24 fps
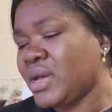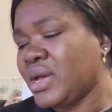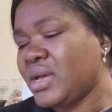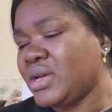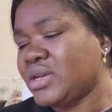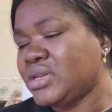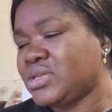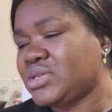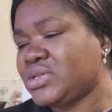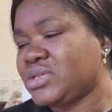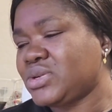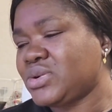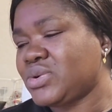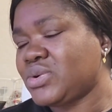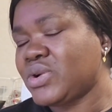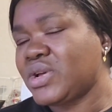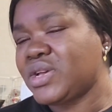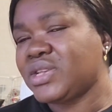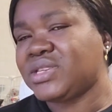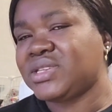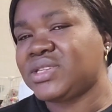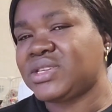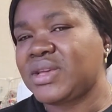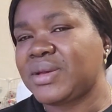So it
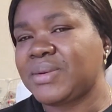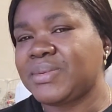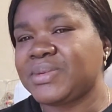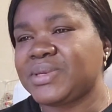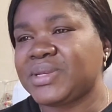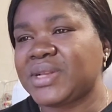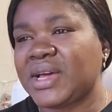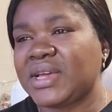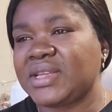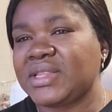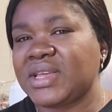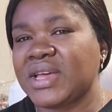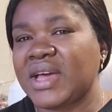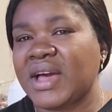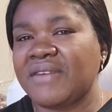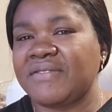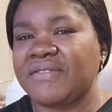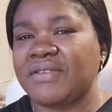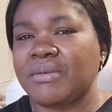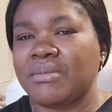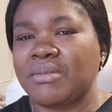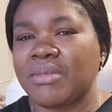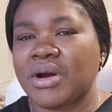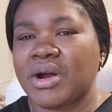seems like they have
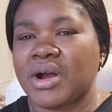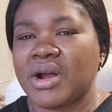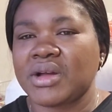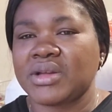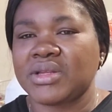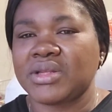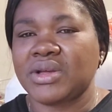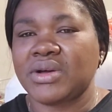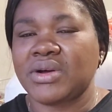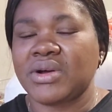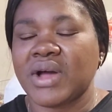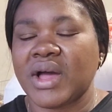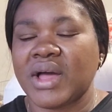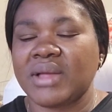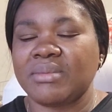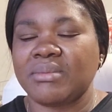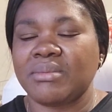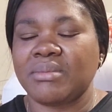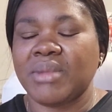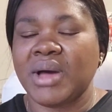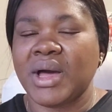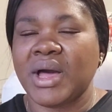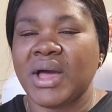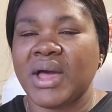a markdown at
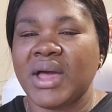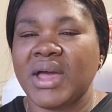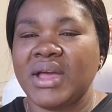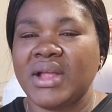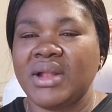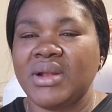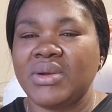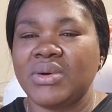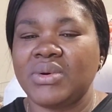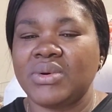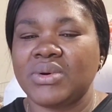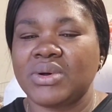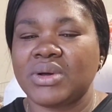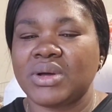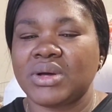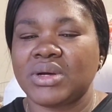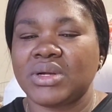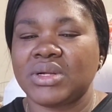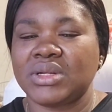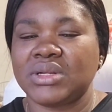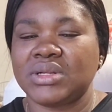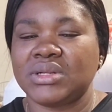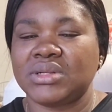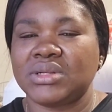my
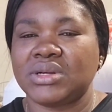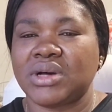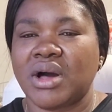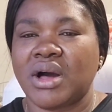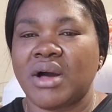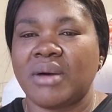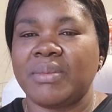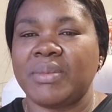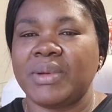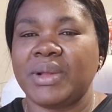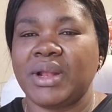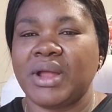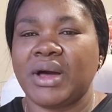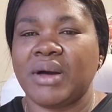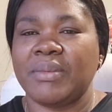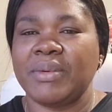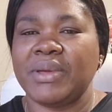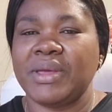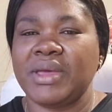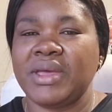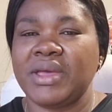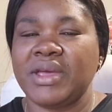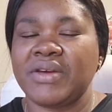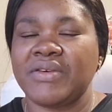local Hobby Lobby
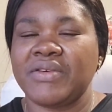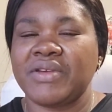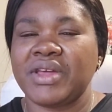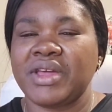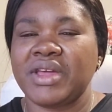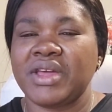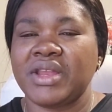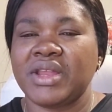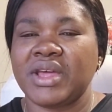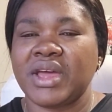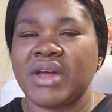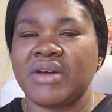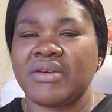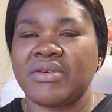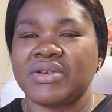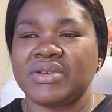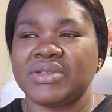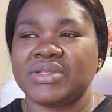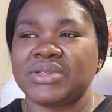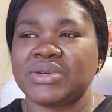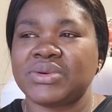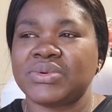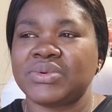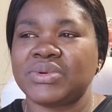here in
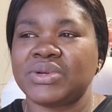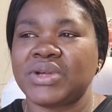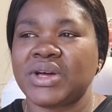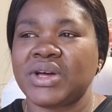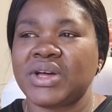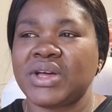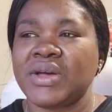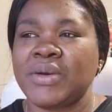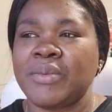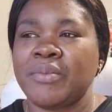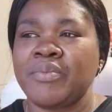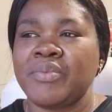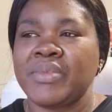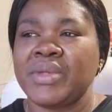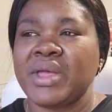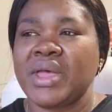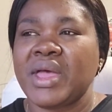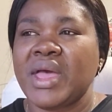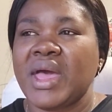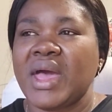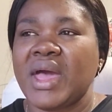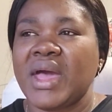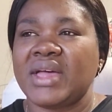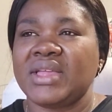Arizona,
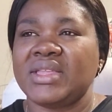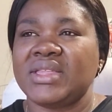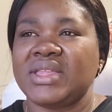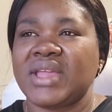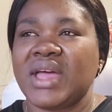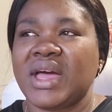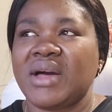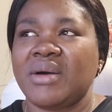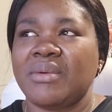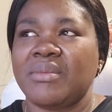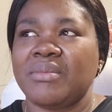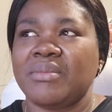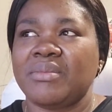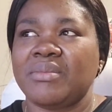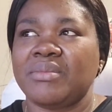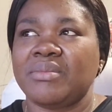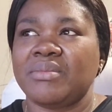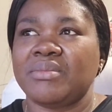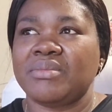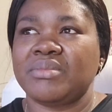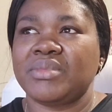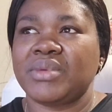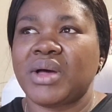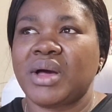and that
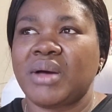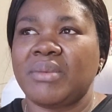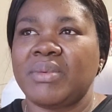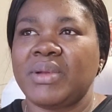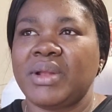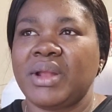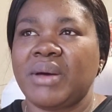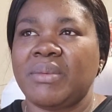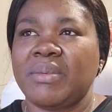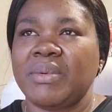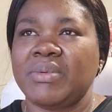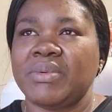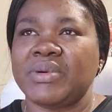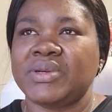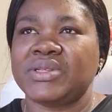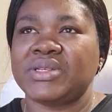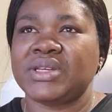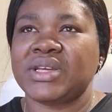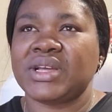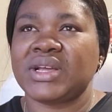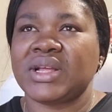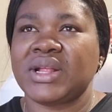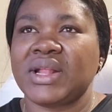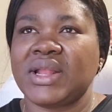Hobby Lobby was
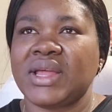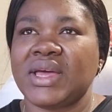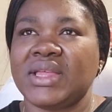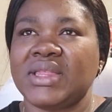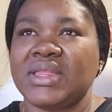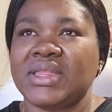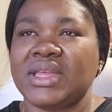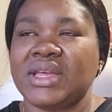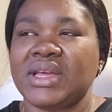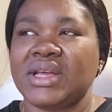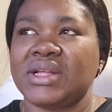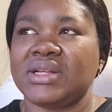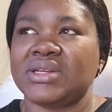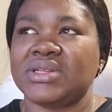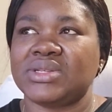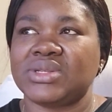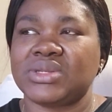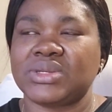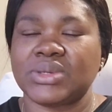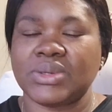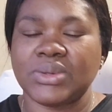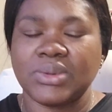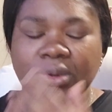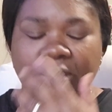in Glendale,
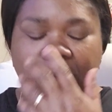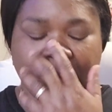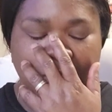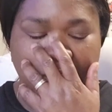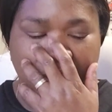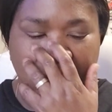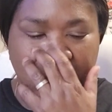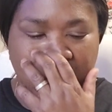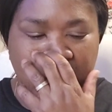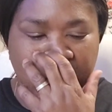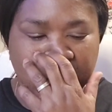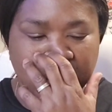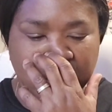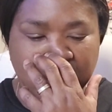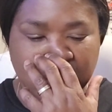so it